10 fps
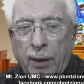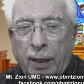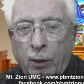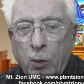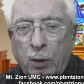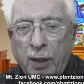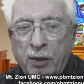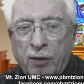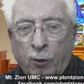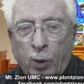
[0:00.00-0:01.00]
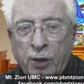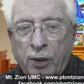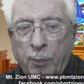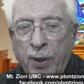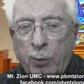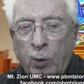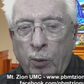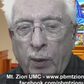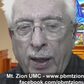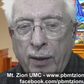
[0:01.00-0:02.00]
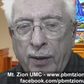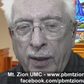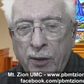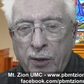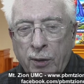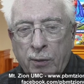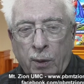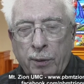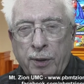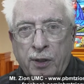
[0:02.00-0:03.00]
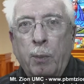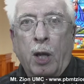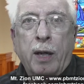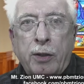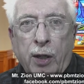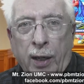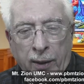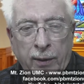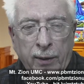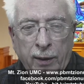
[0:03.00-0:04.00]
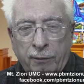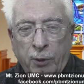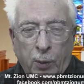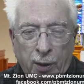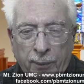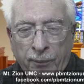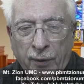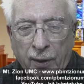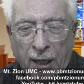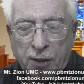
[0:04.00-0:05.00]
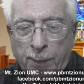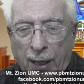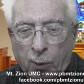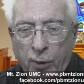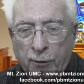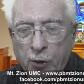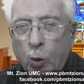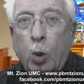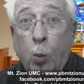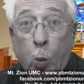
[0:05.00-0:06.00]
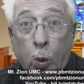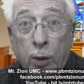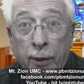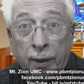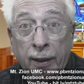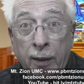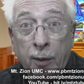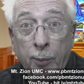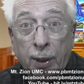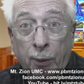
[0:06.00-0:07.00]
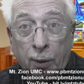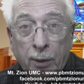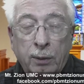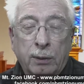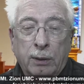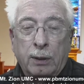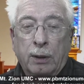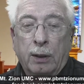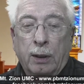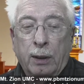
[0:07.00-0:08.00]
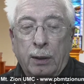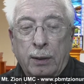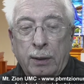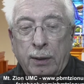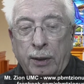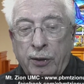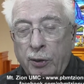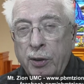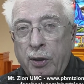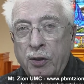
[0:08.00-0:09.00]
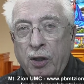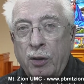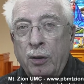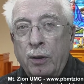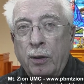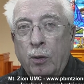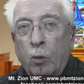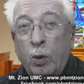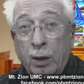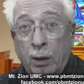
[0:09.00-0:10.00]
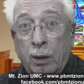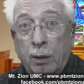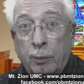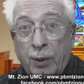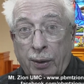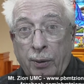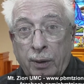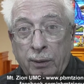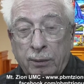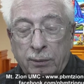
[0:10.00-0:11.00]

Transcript: And Luke lists for us the people who ran things, controlled the supply chain, if you will. That's power for short, worldly power. Until you consider real power.